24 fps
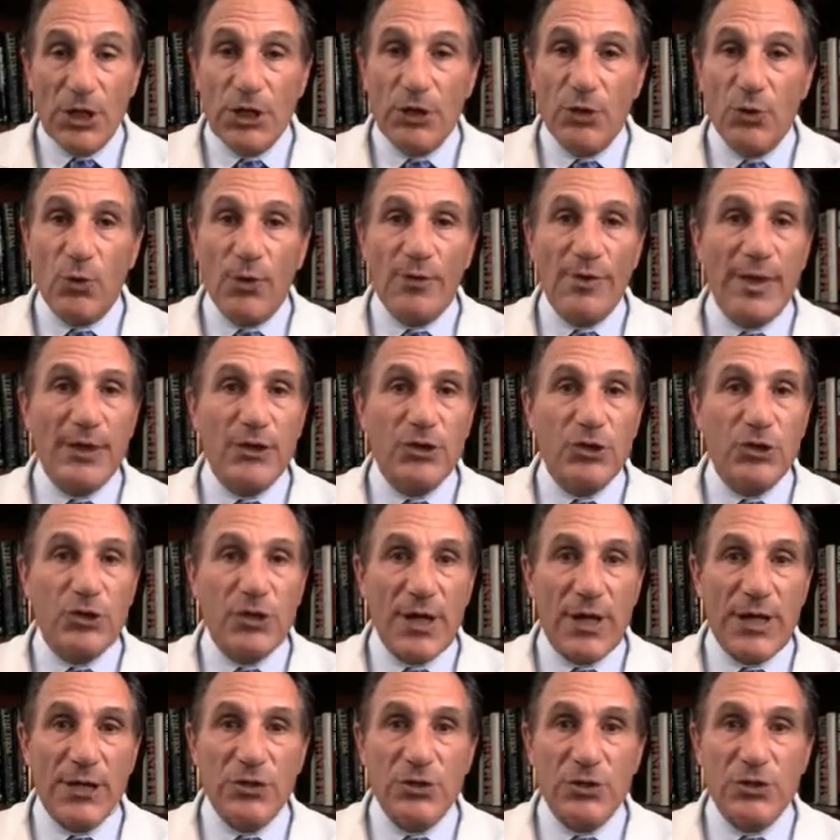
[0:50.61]
You will then
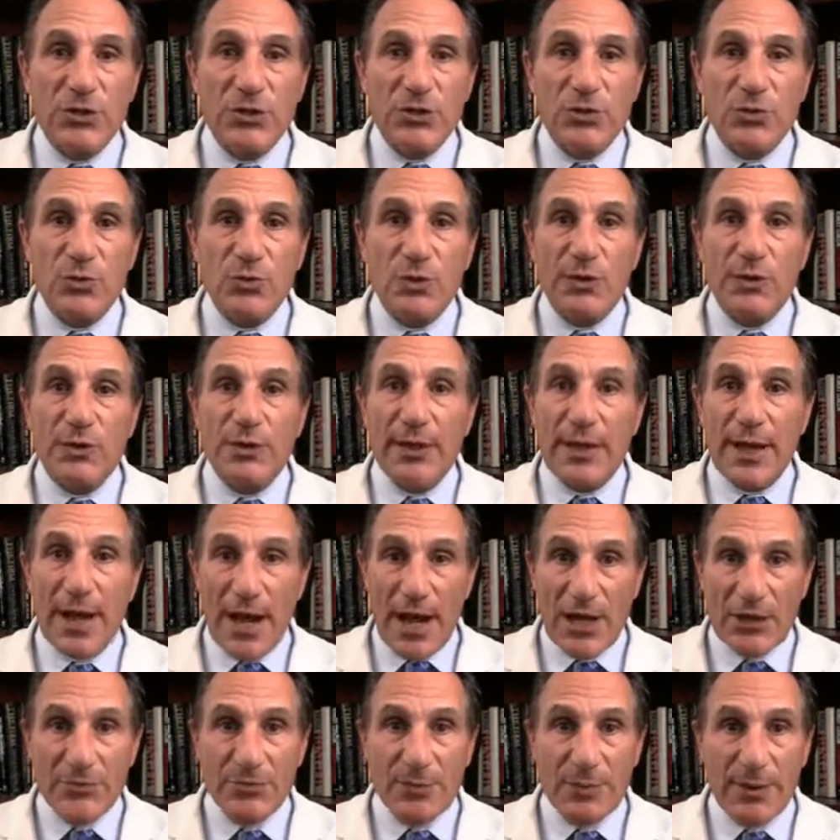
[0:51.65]
change into a
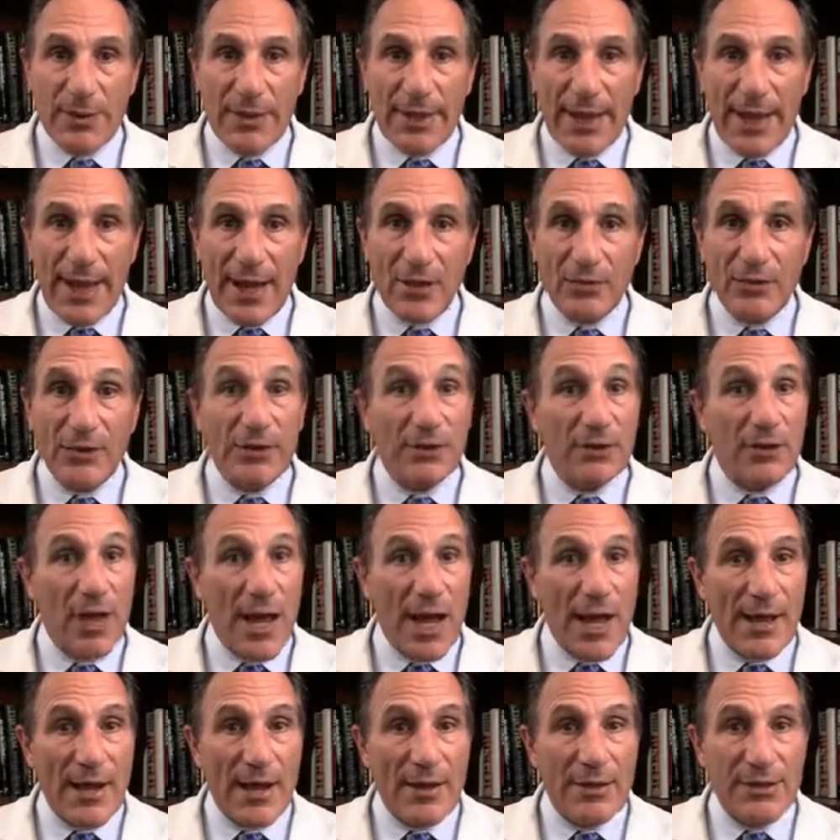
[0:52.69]
hospital gown and
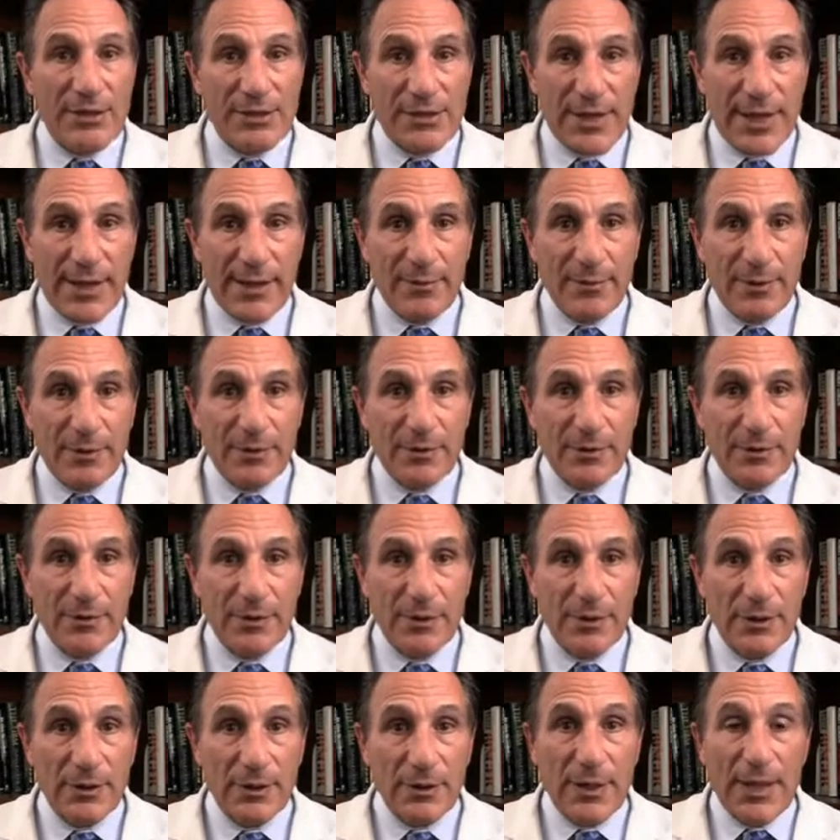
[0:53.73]
lie on a table,
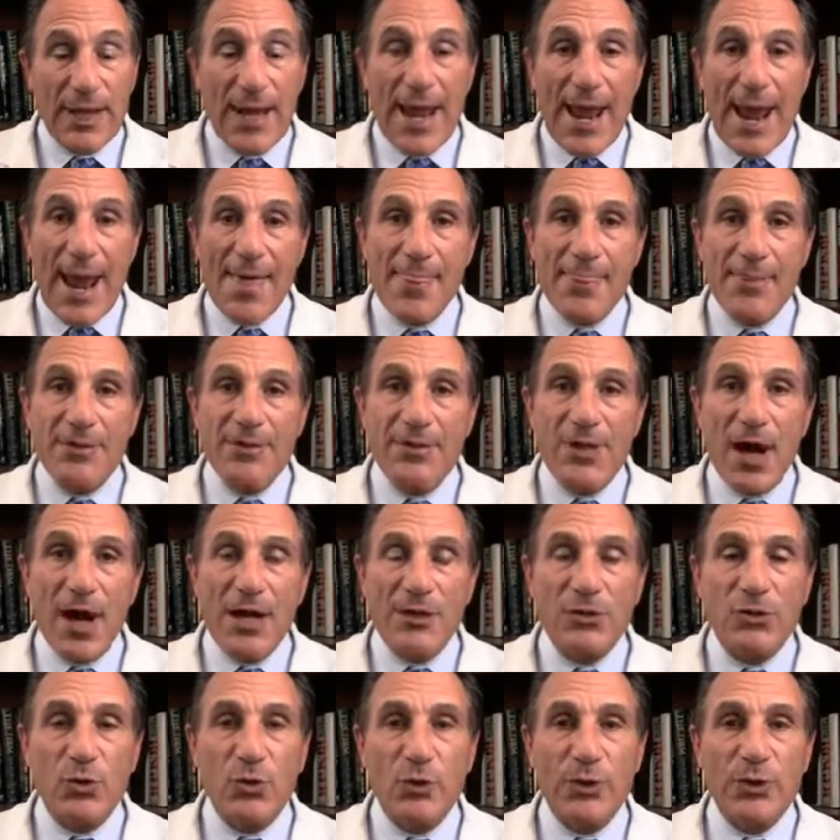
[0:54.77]
and the
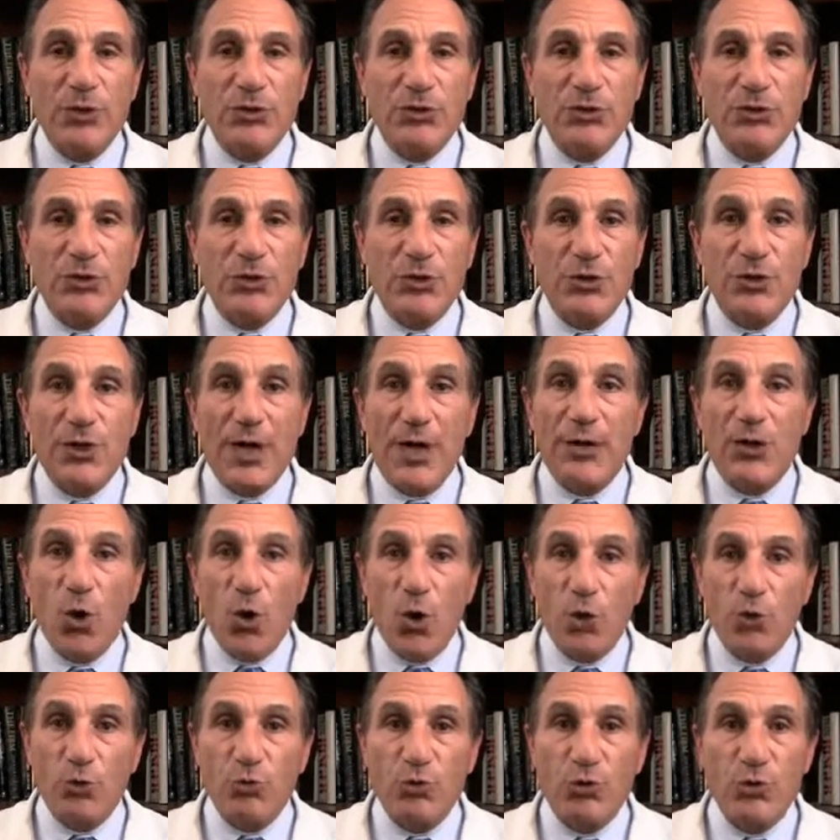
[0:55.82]
doctor will insert an
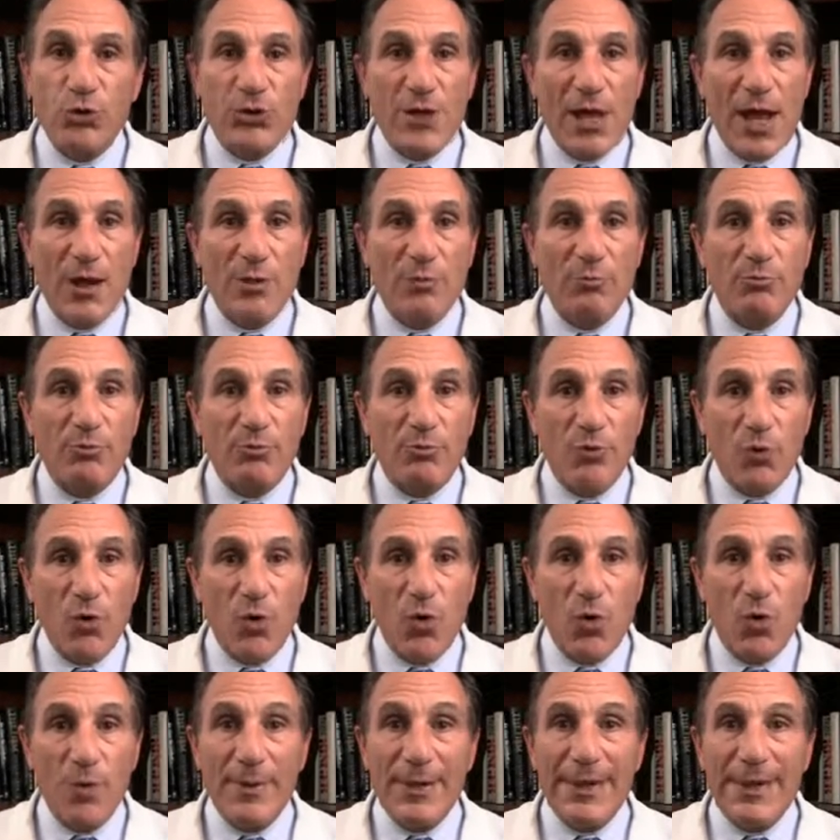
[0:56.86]
ultrasound
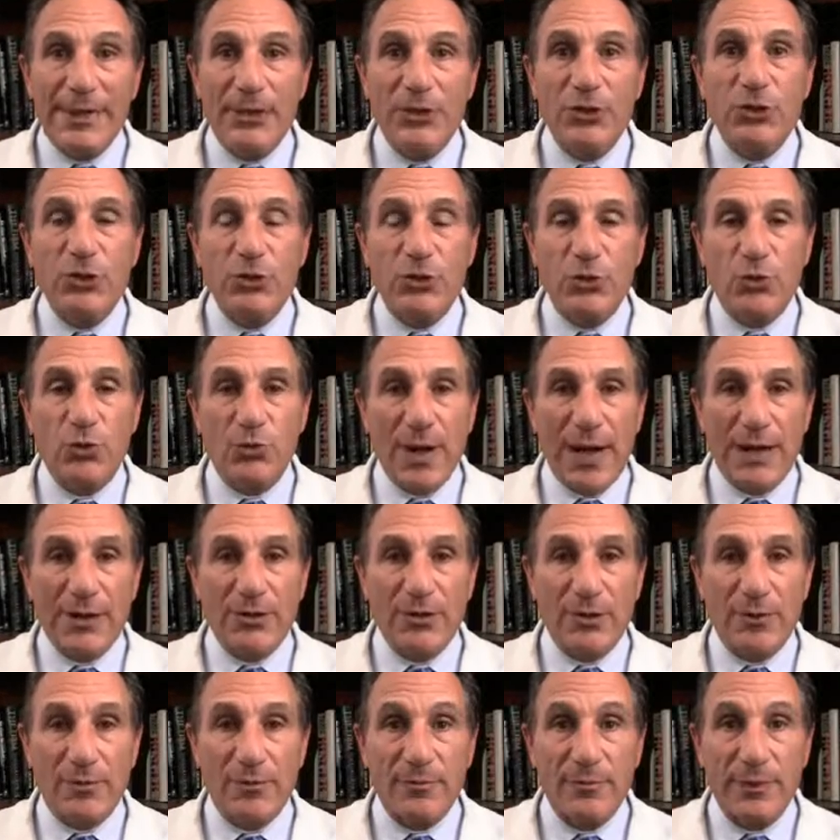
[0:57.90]
probe into your
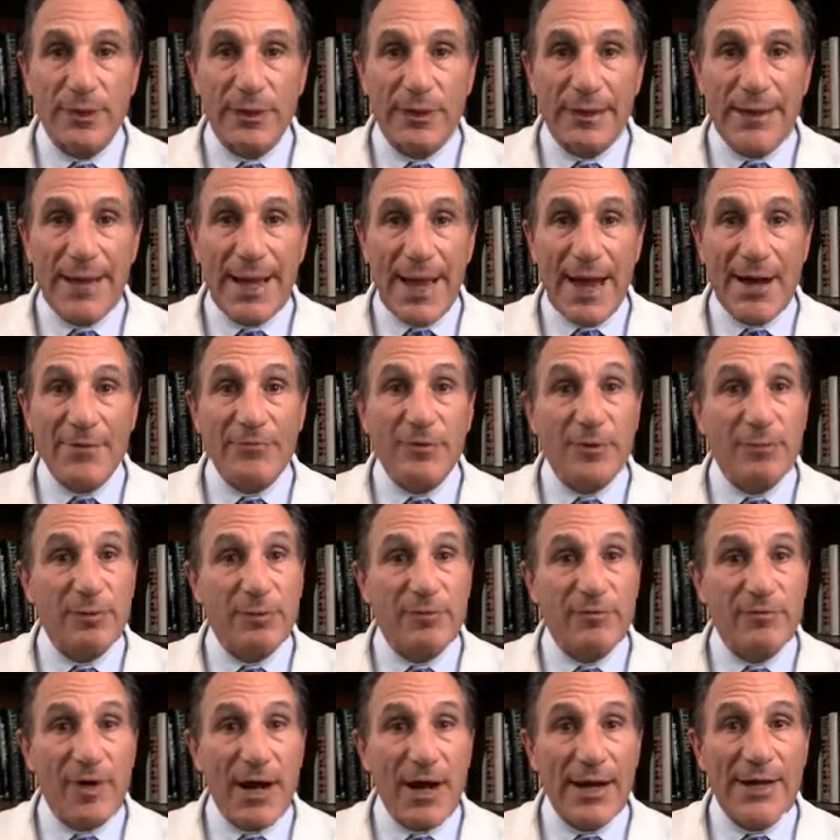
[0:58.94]
rectum after
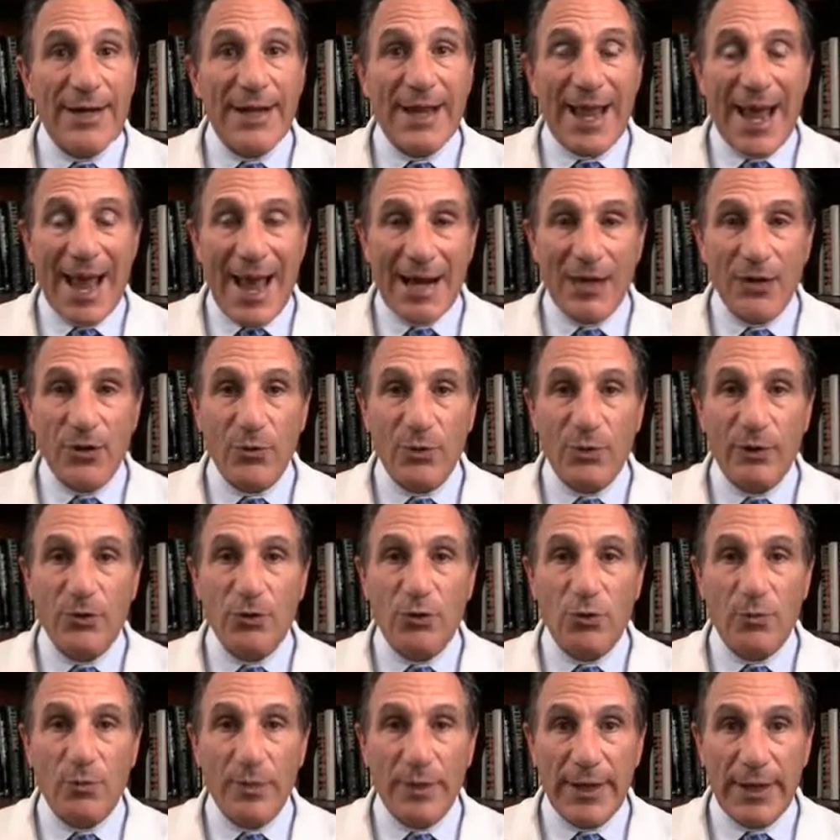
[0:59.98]
providing adequate
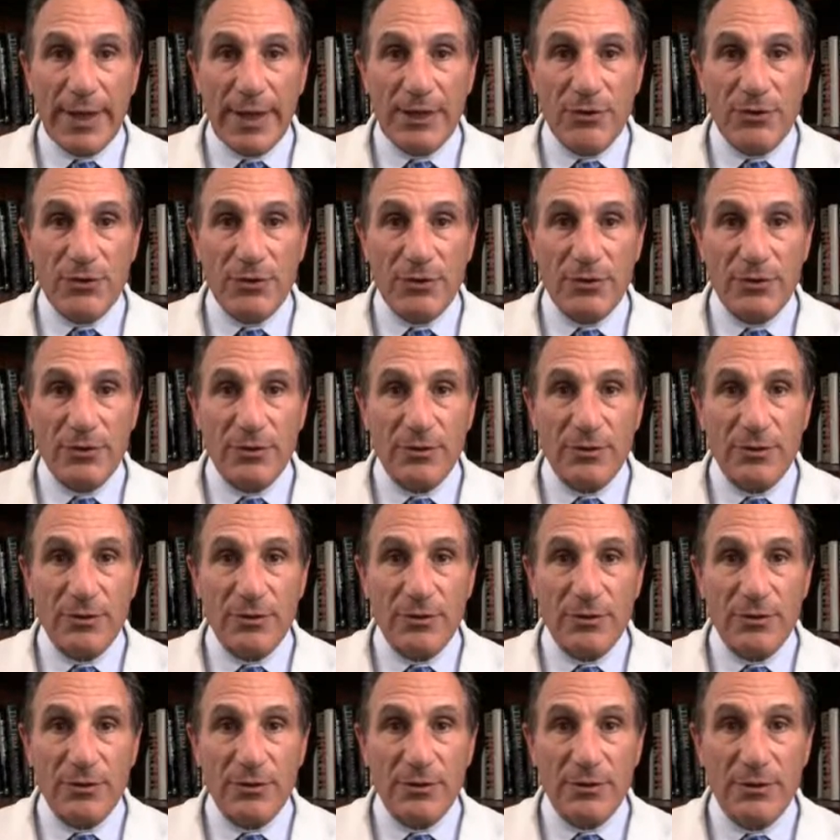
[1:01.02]
lubrication.
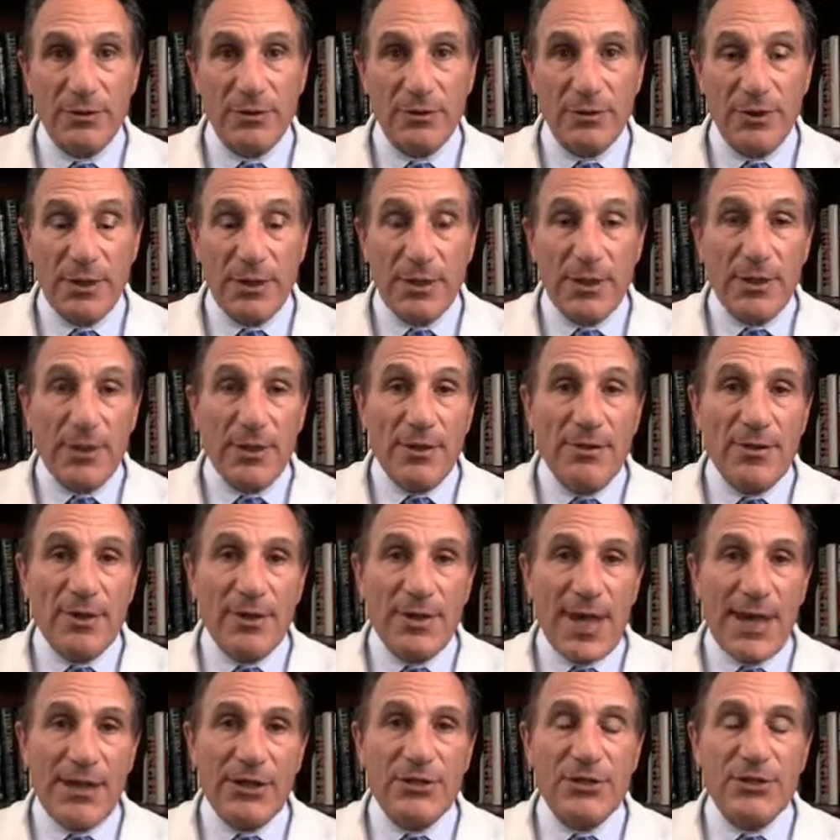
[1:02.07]
The
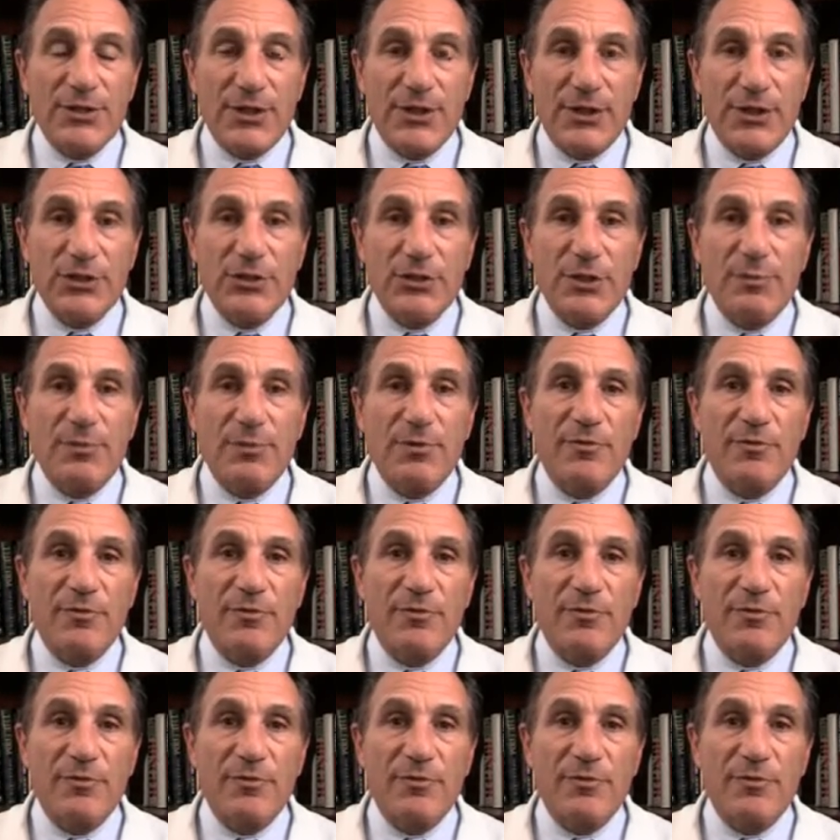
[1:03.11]
next thing is to